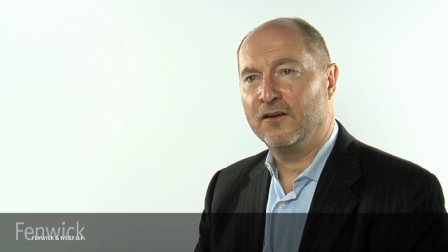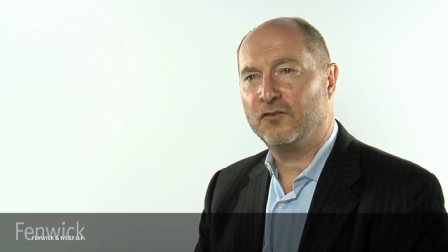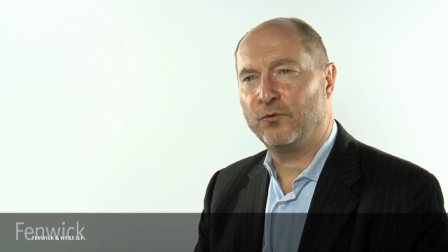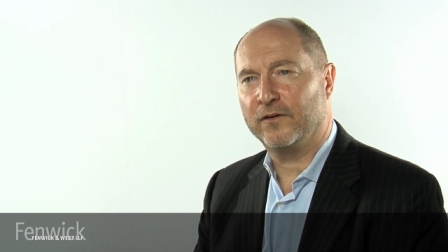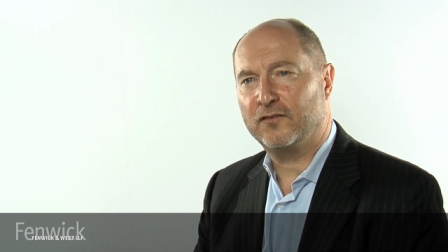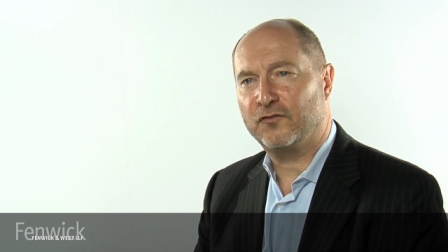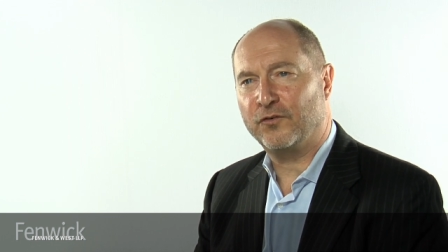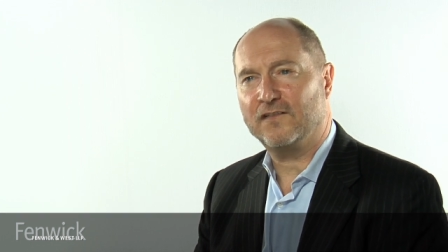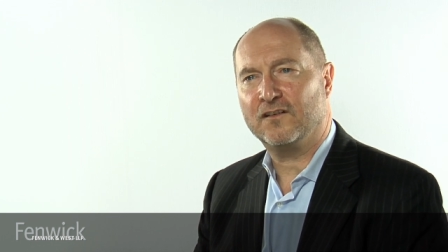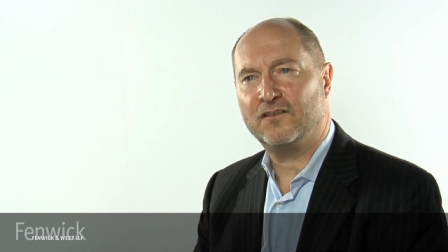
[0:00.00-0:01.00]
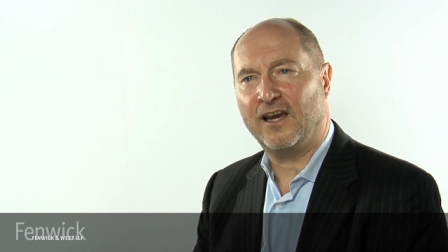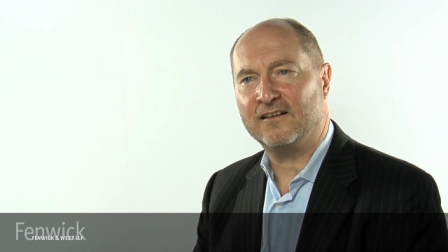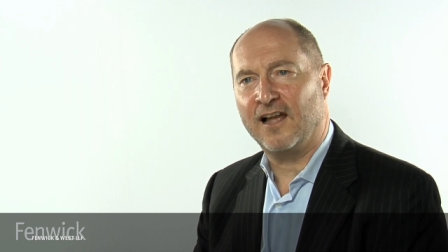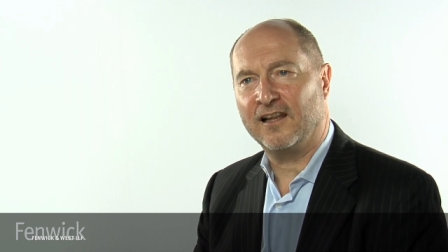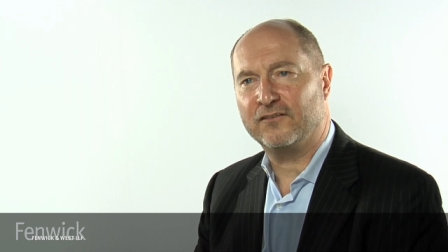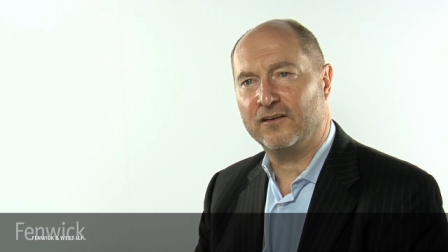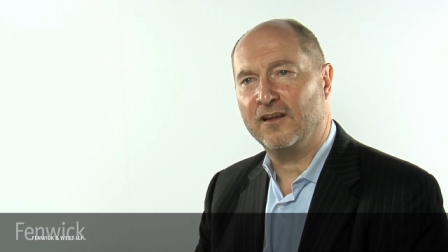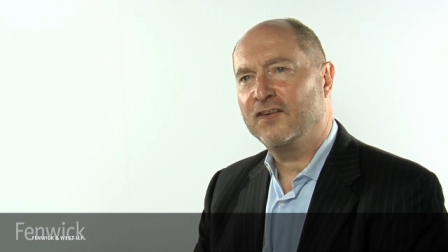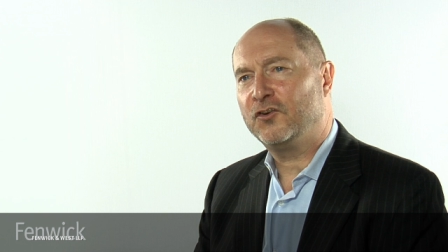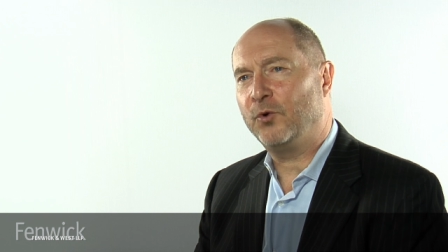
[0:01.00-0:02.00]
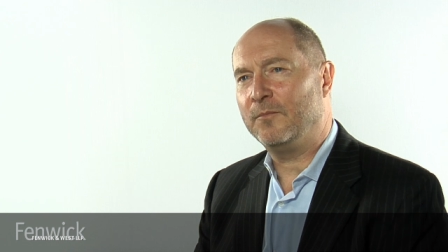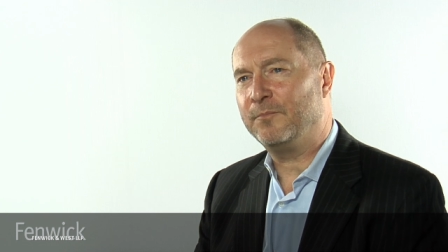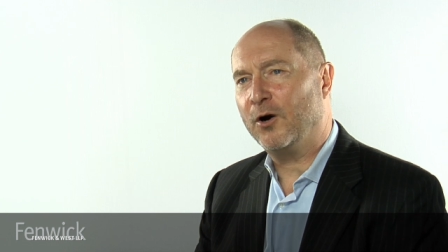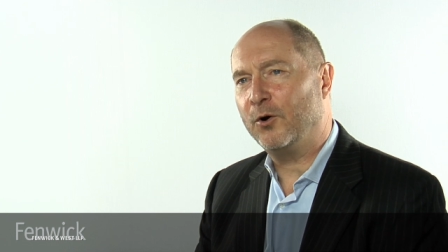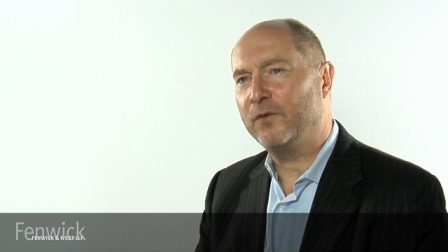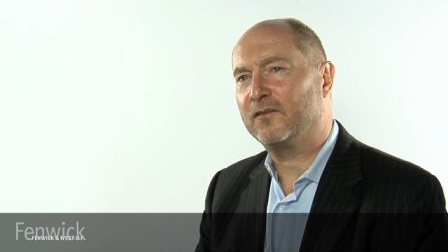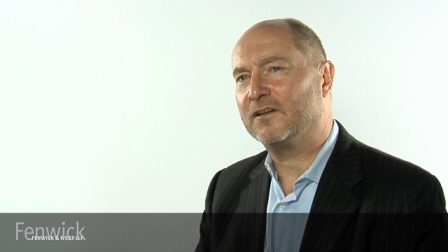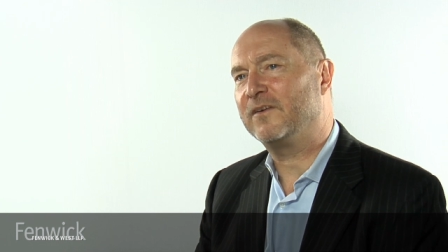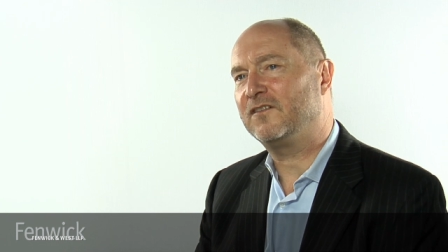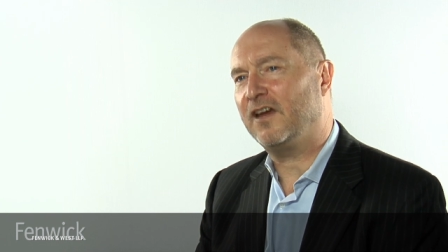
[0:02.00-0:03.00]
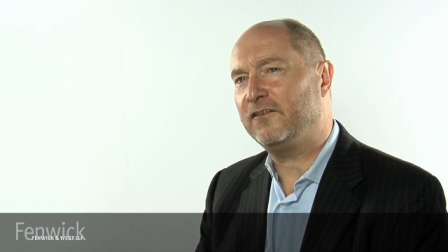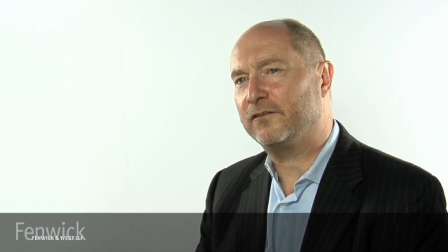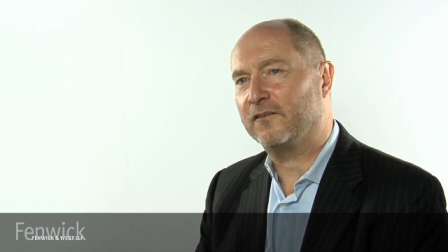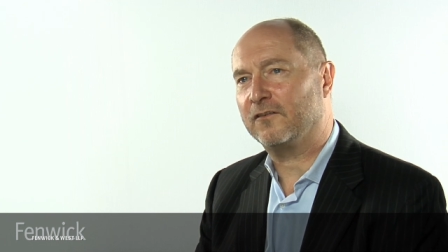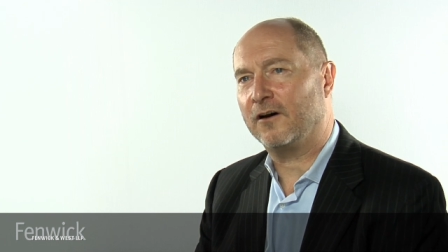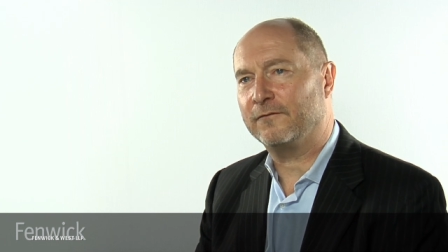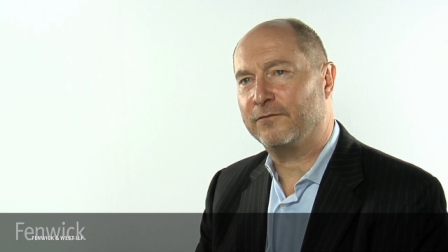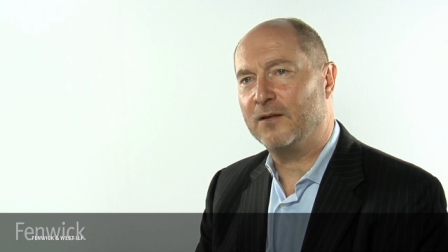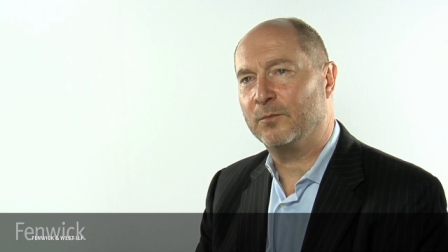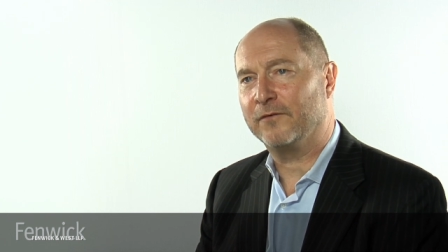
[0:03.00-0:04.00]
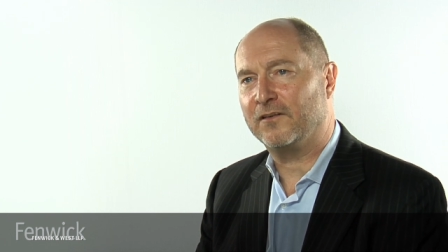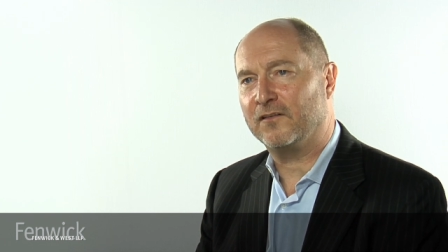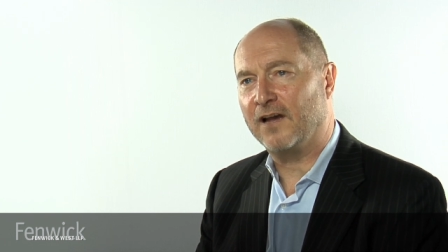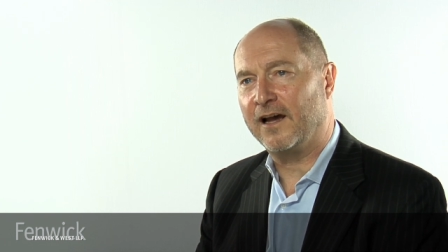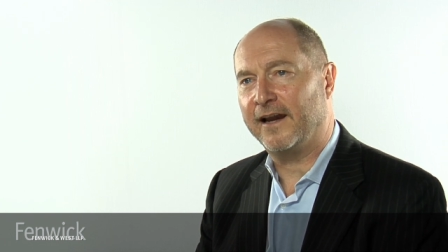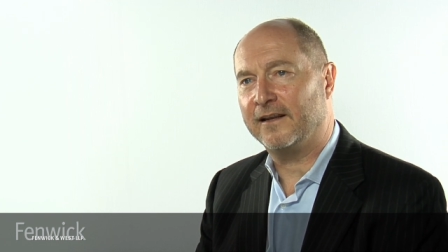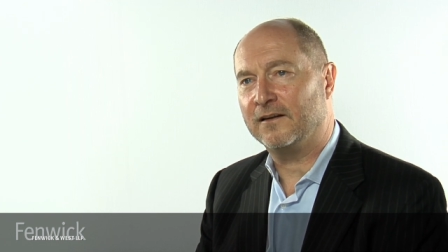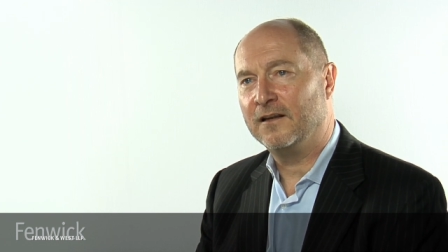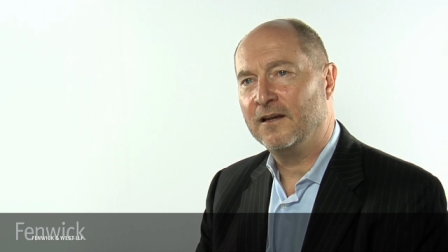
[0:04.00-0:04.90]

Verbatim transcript: to restrict technologies, to impose limitations on freedom of design,